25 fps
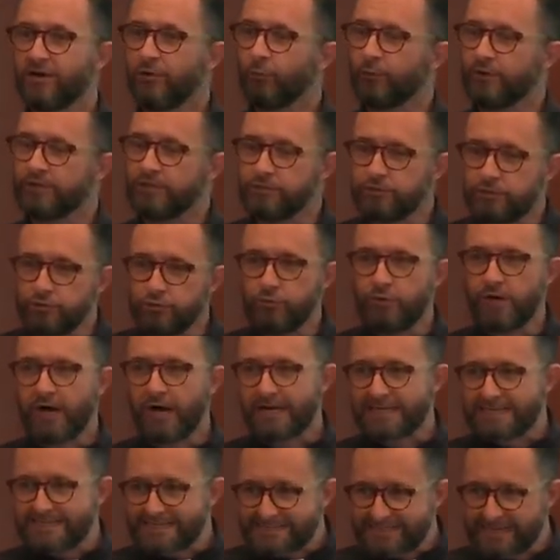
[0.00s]
we do
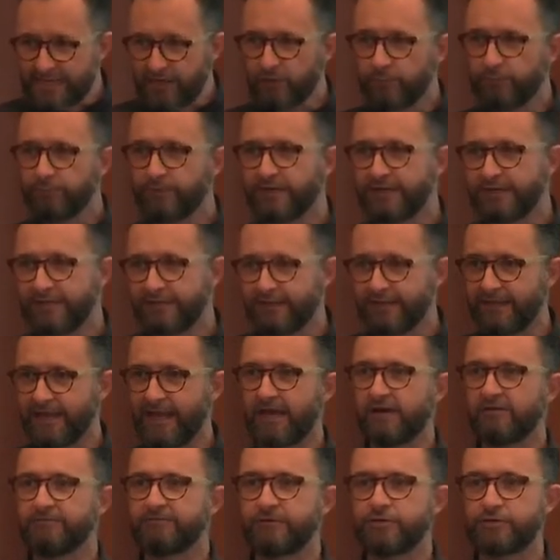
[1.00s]
not celebrate the
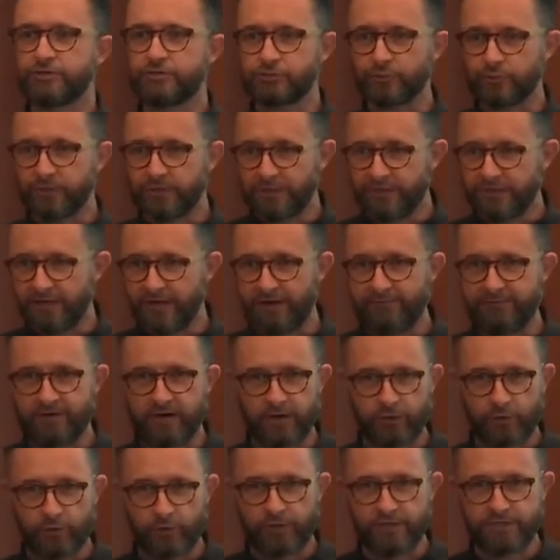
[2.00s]
anniversary of
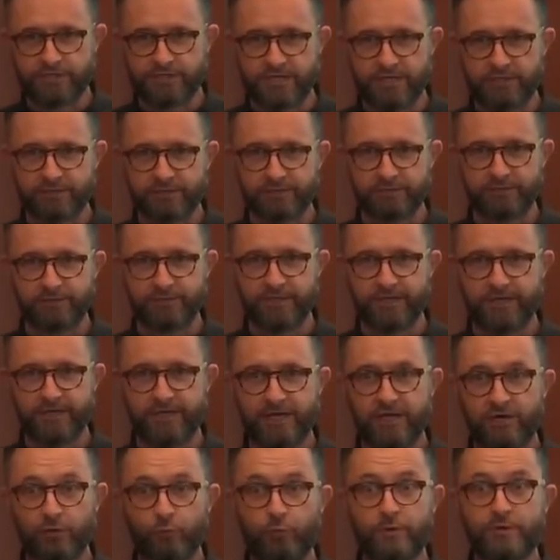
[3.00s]
our organization.
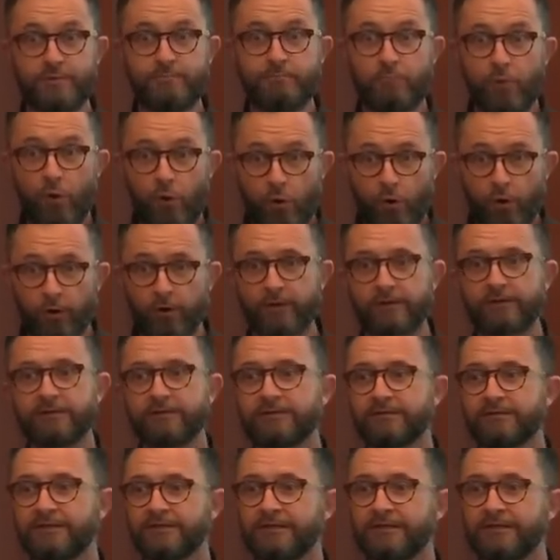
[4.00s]
We mourn